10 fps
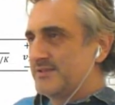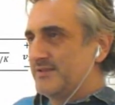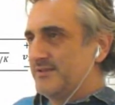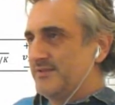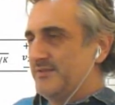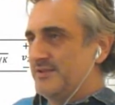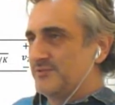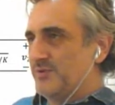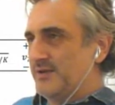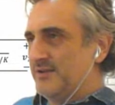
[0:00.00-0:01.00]
is
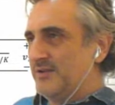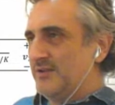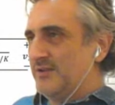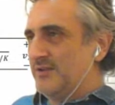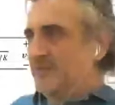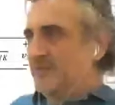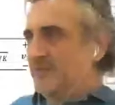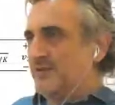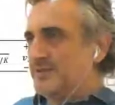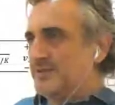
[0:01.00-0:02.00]
this one,
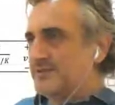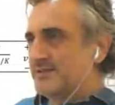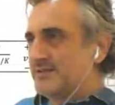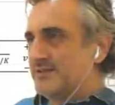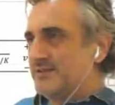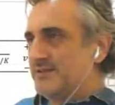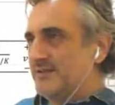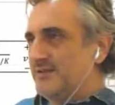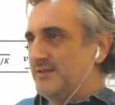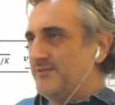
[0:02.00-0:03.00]
which is
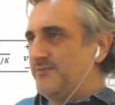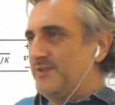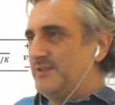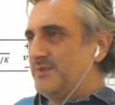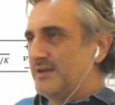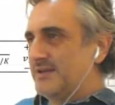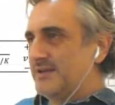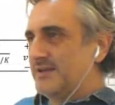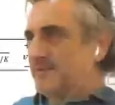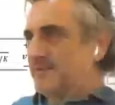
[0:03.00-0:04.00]
a
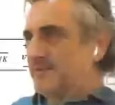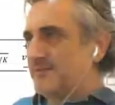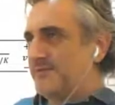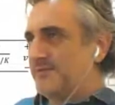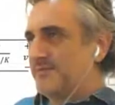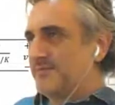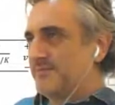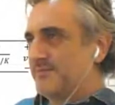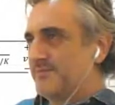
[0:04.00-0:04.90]
feedback path.